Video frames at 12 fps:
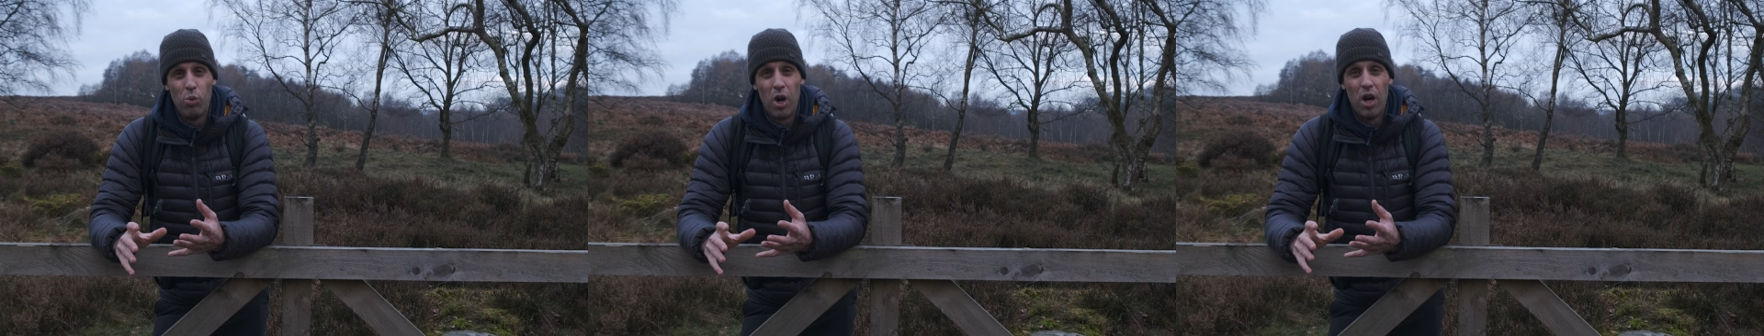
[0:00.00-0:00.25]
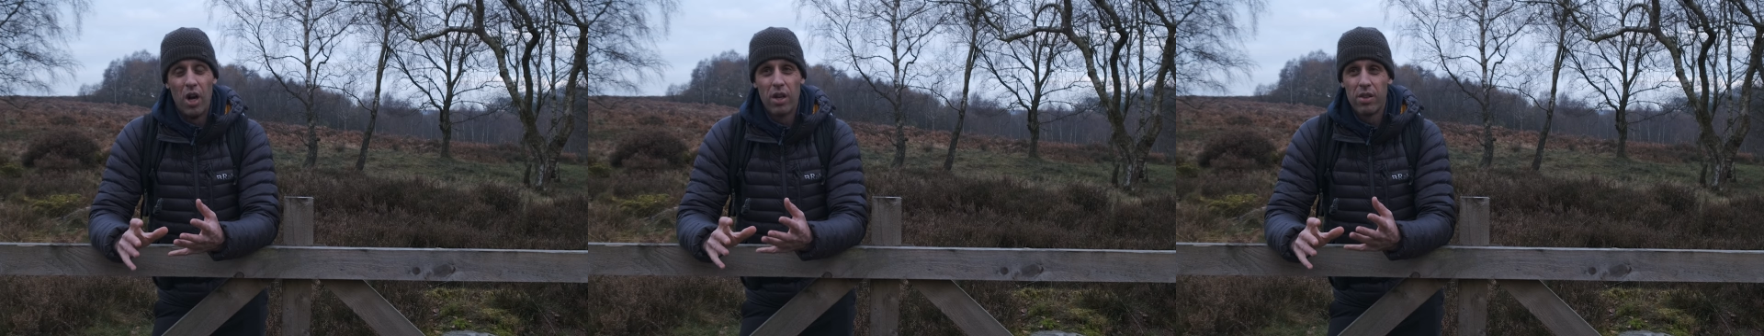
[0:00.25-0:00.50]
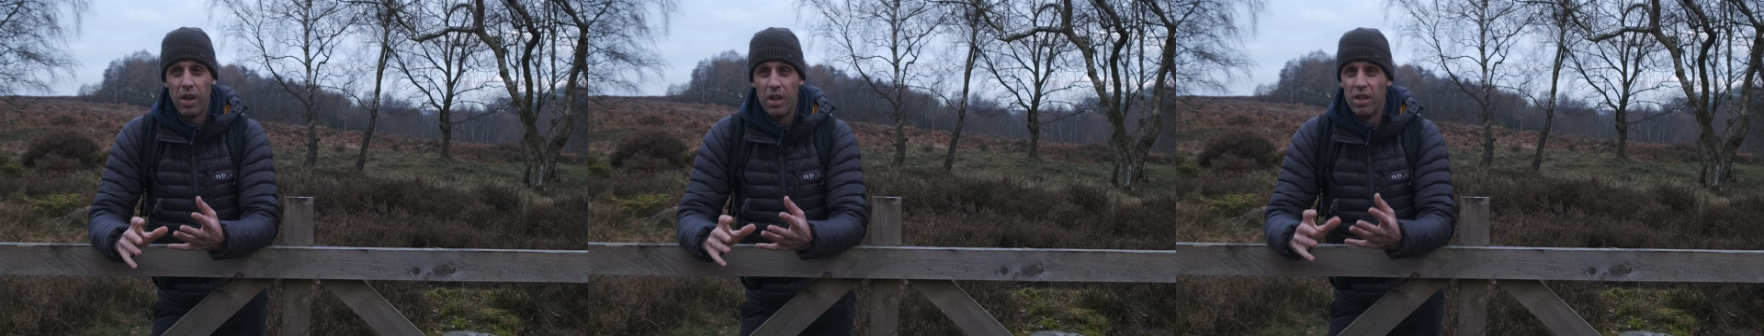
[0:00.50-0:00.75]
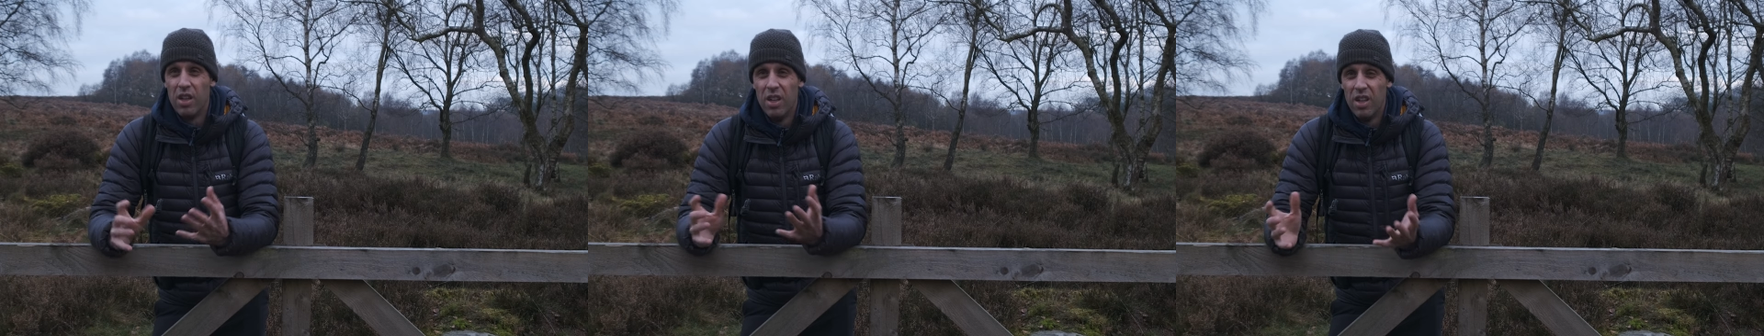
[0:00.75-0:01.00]
work,
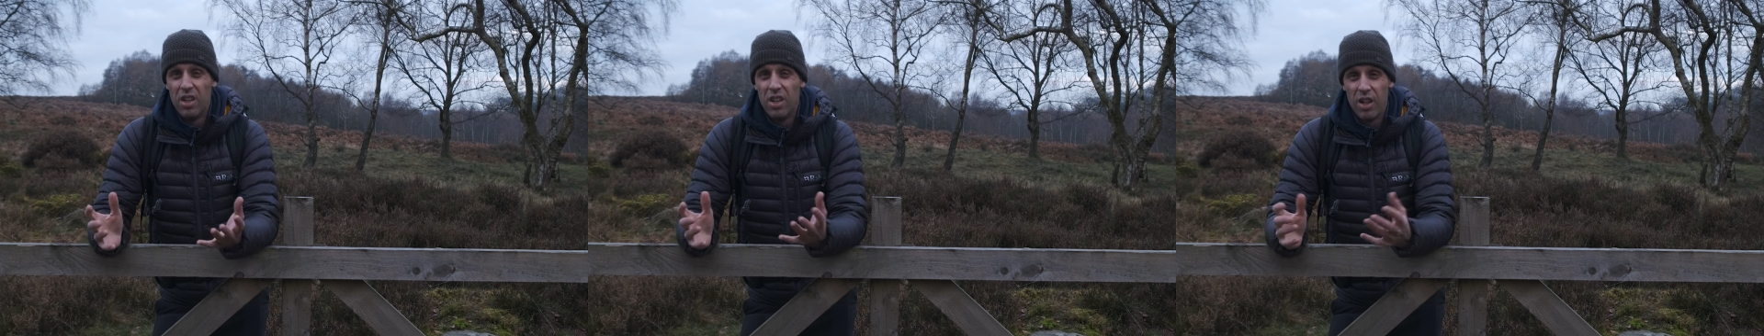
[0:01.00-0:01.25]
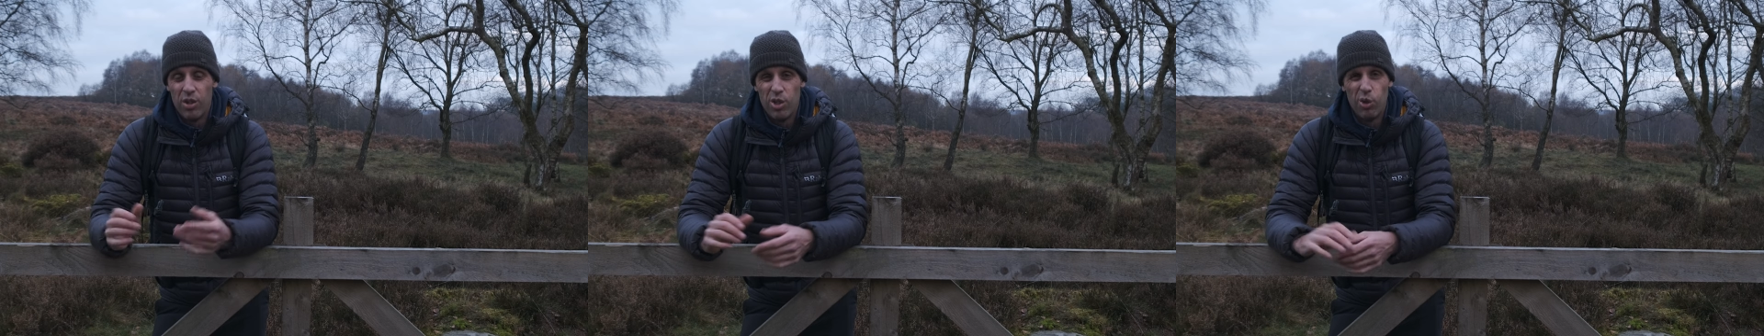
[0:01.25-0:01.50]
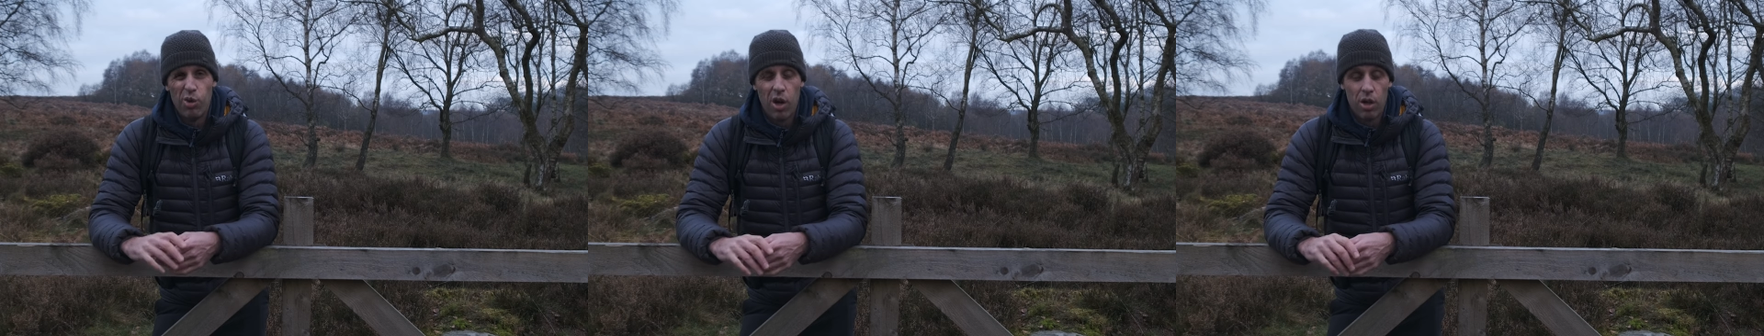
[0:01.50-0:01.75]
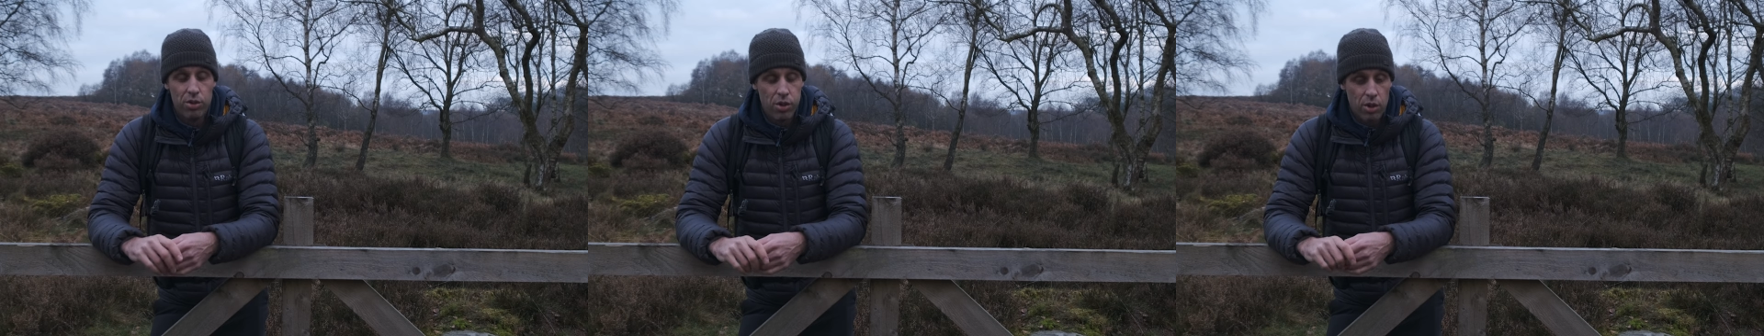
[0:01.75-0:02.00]
then, you know, dual
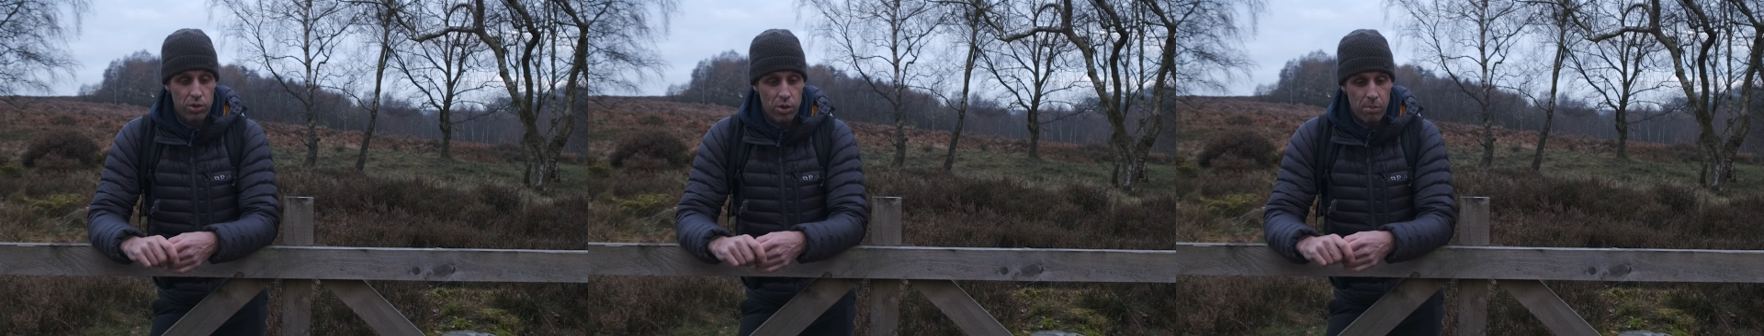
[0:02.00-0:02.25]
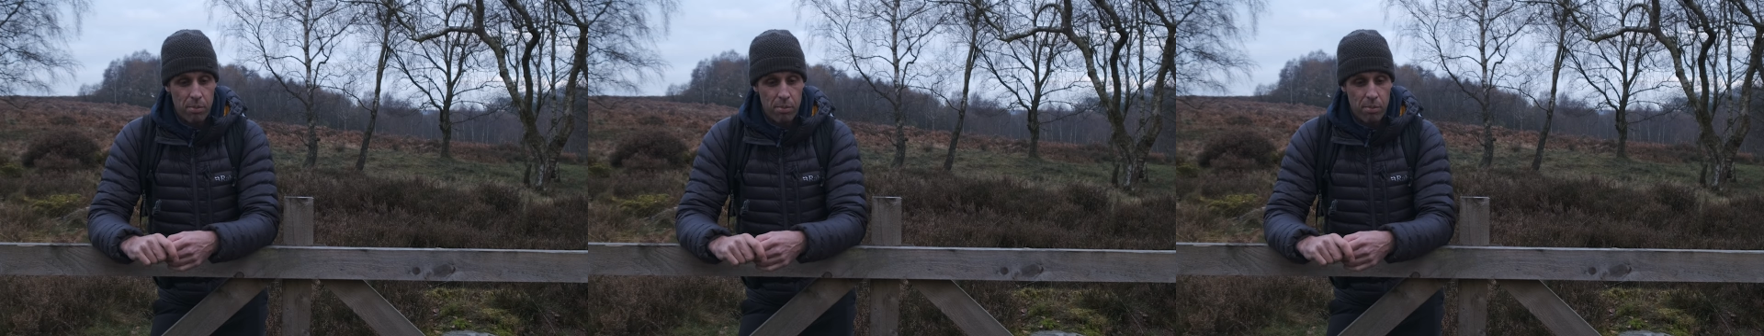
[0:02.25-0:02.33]
card slots are a